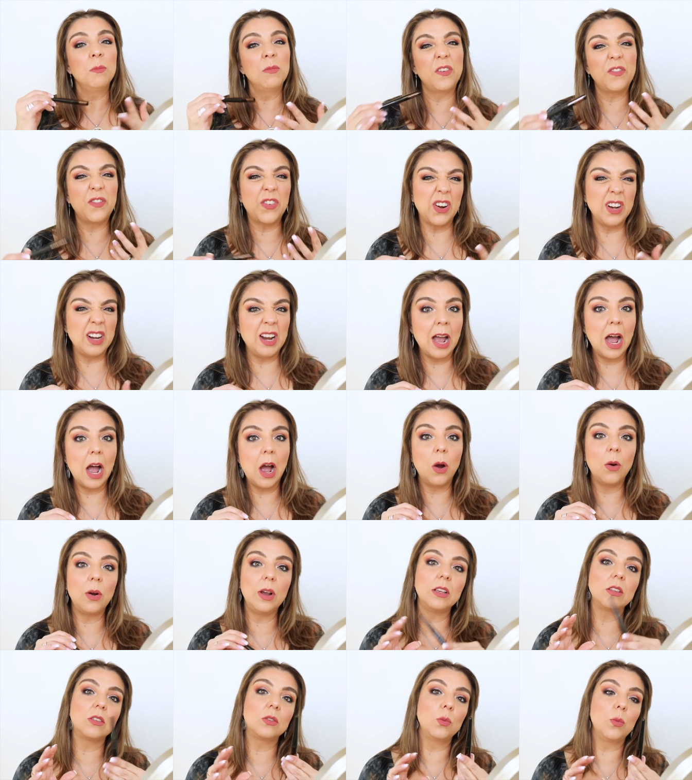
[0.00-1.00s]
but for now
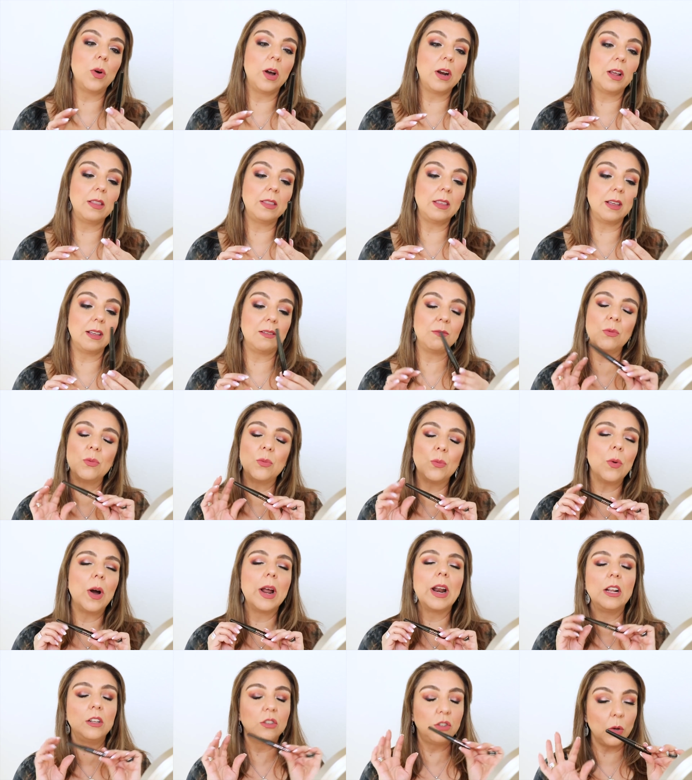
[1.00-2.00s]
it's one of the
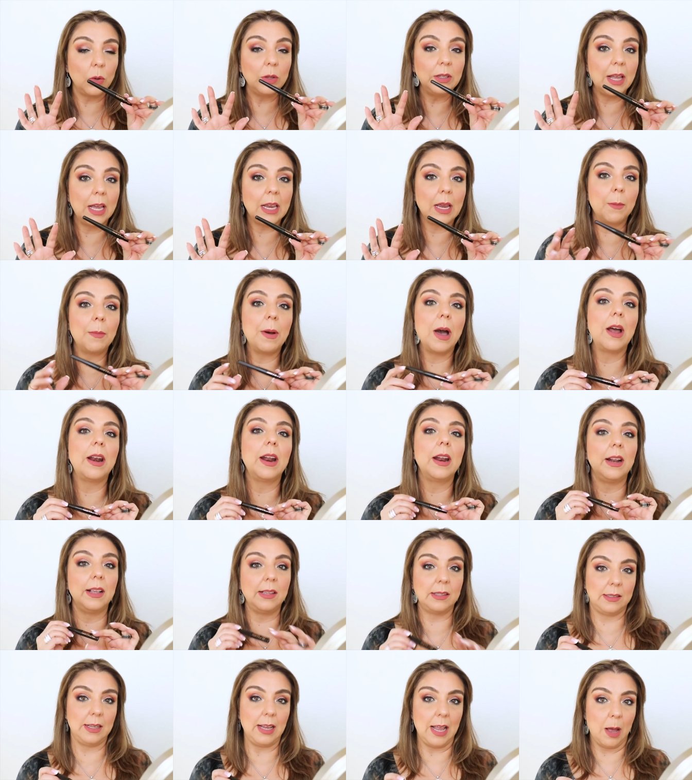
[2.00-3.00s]
what I don't like about it
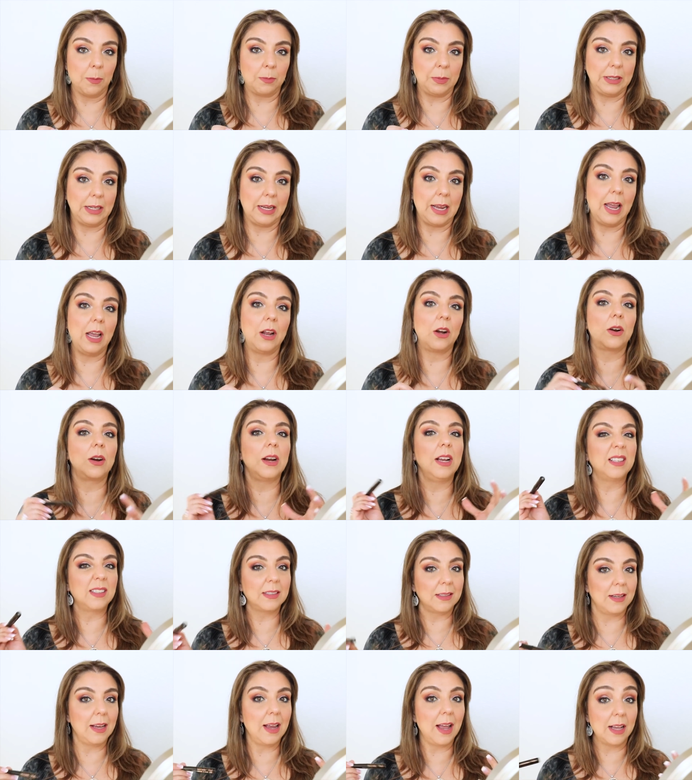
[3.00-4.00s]
is the applicator it's,
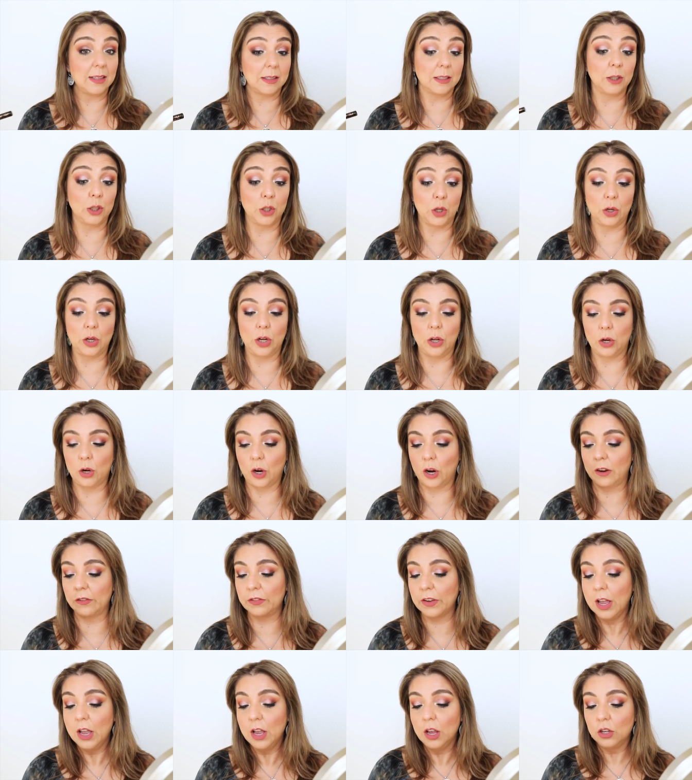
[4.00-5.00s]
it has a learning
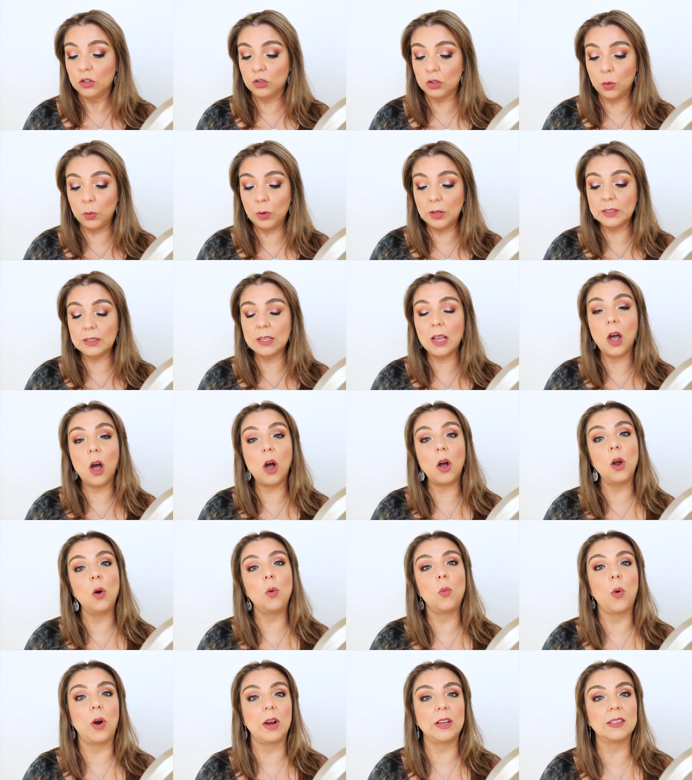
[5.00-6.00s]
curve so we'll see how
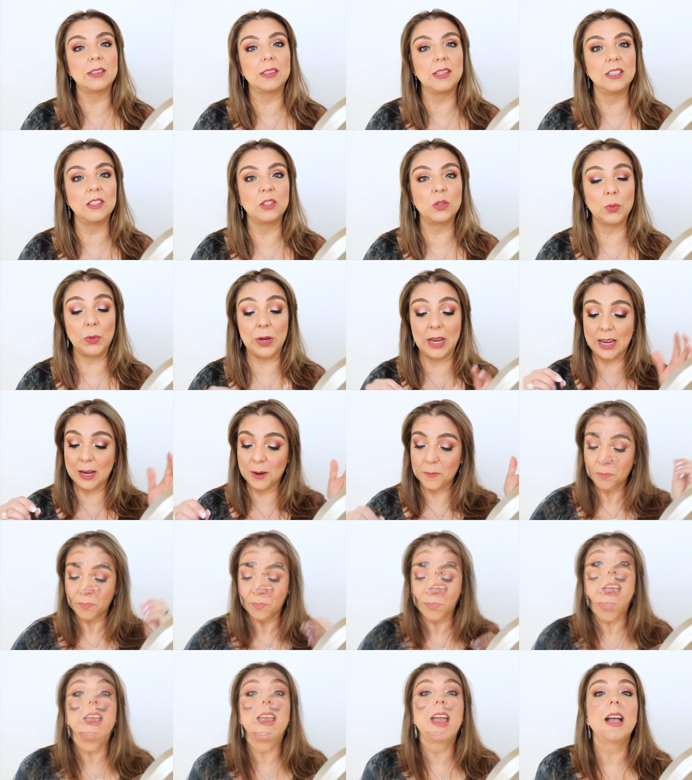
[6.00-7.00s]
it works this week
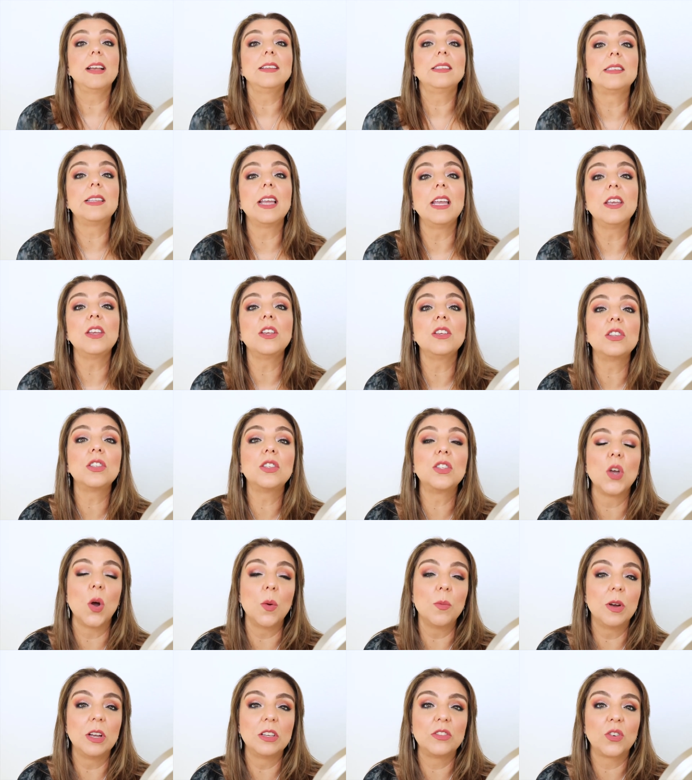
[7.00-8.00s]
guys thank you
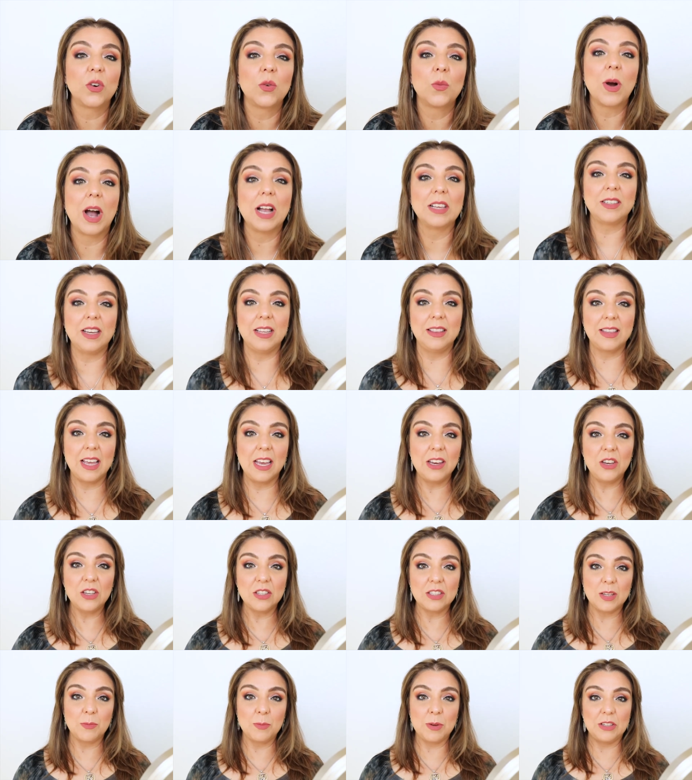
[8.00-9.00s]
so much for watching thank
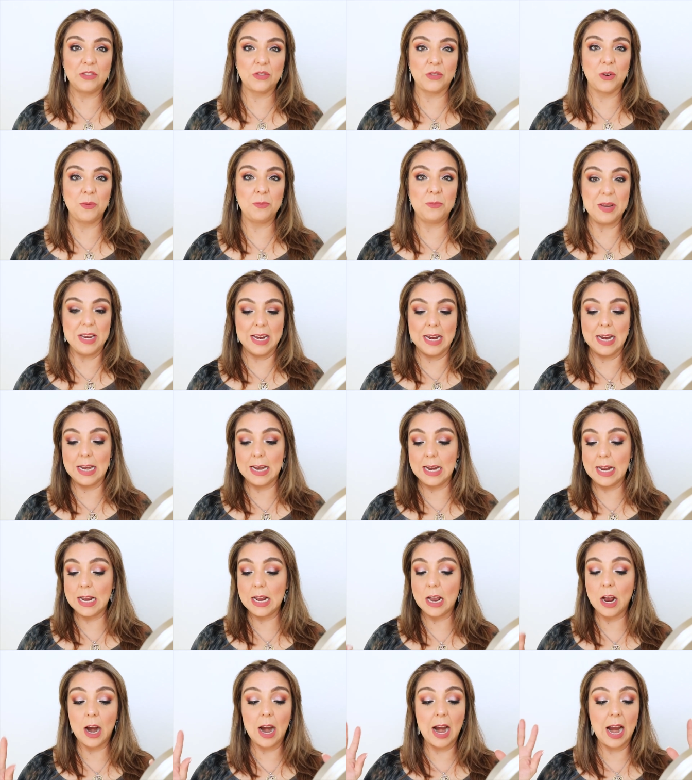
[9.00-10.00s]
you so much for being
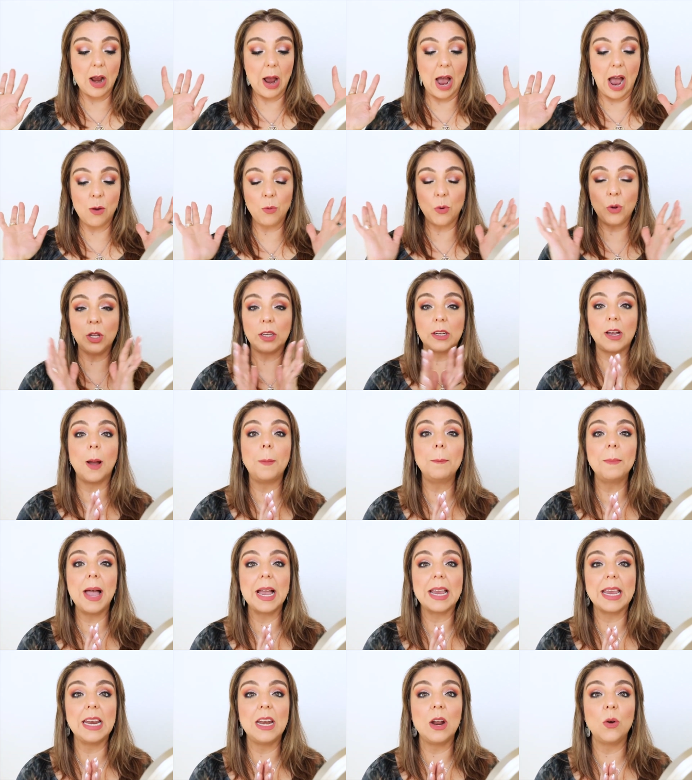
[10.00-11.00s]
here I will come
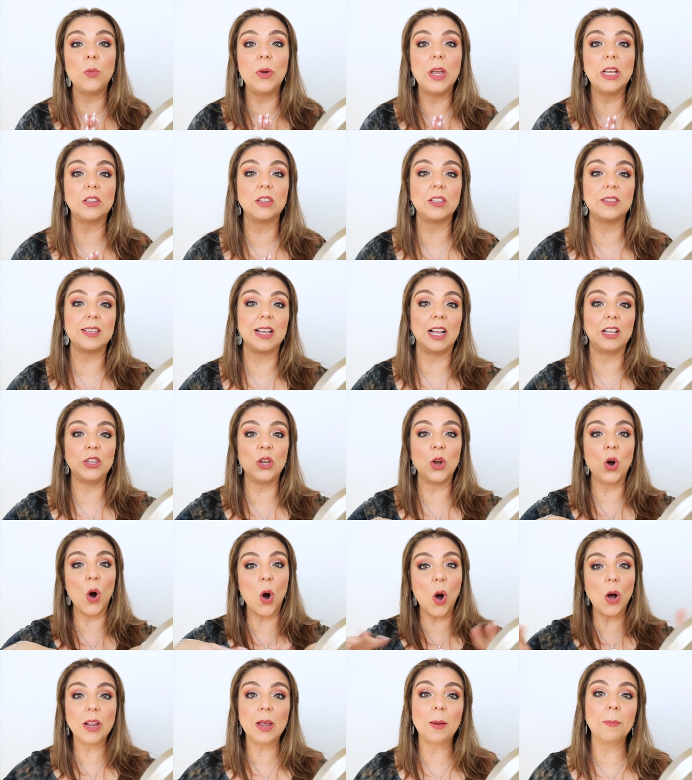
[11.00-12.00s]
back in a week to tell you
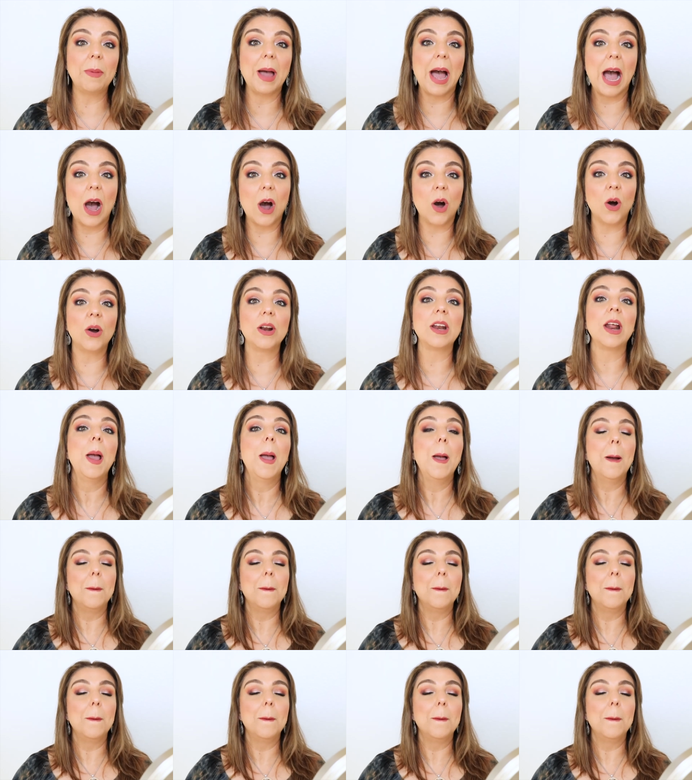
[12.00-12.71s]
all about